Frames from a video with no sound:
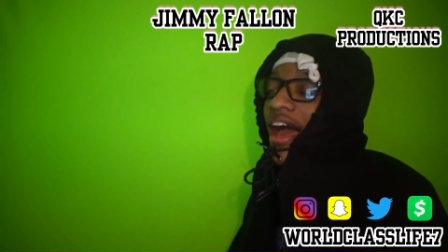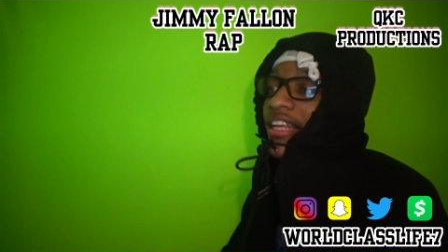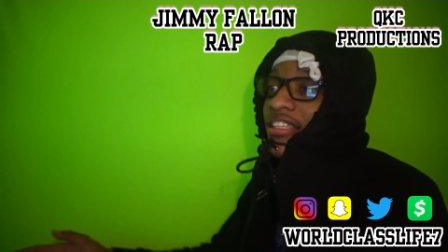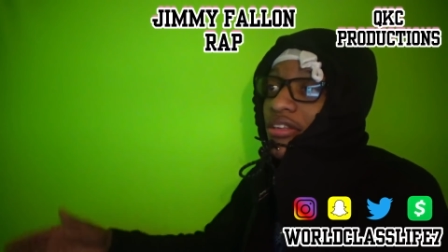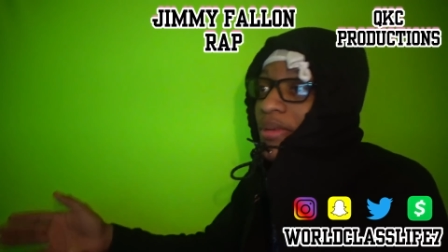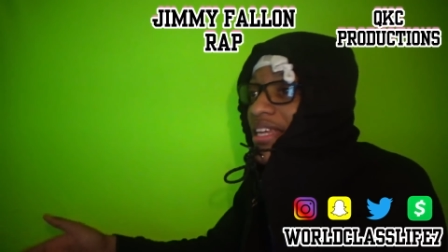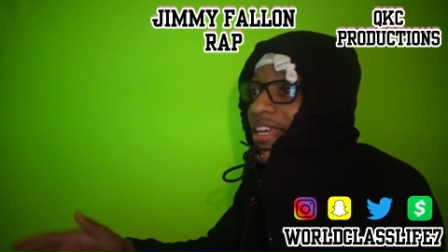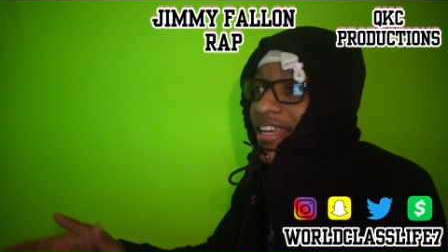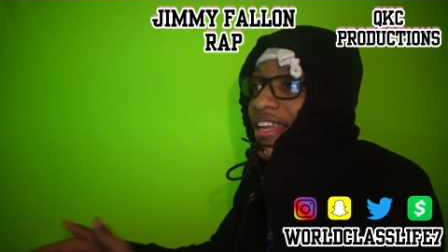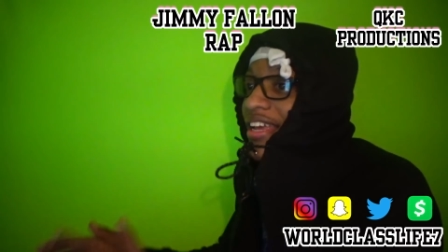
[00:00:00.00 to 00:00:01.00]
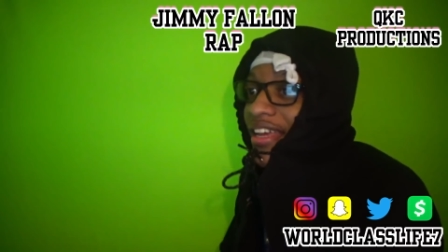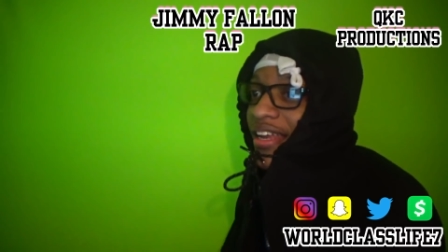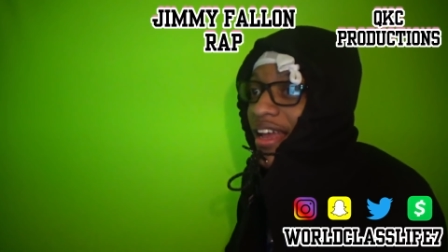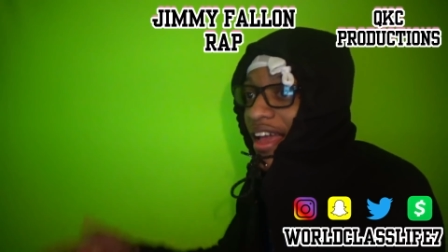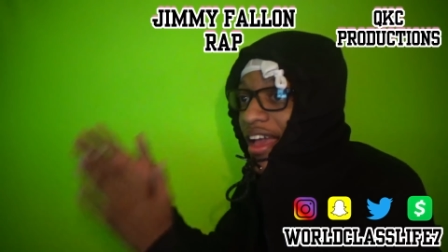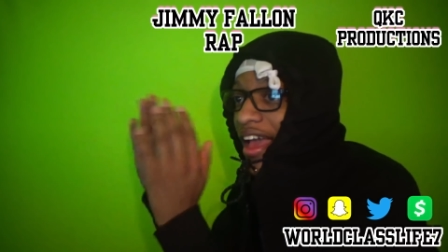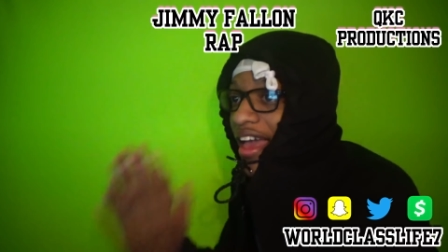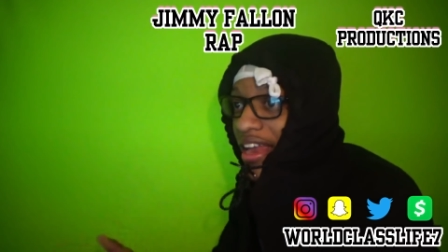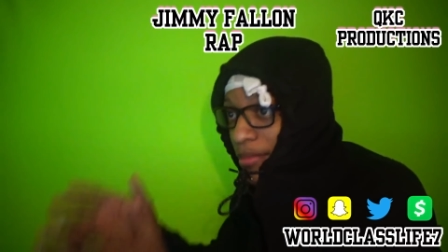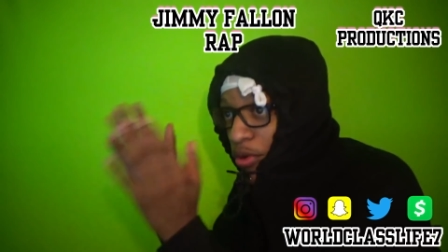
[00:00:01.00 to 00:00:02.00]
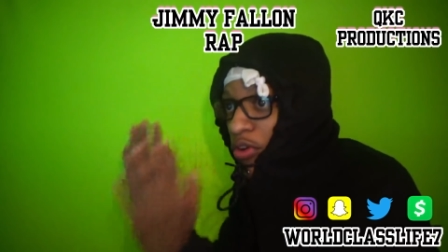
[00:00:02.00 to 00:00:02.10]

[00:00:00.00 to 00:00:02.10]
I tell them, eat it, eat it, eat it. Edible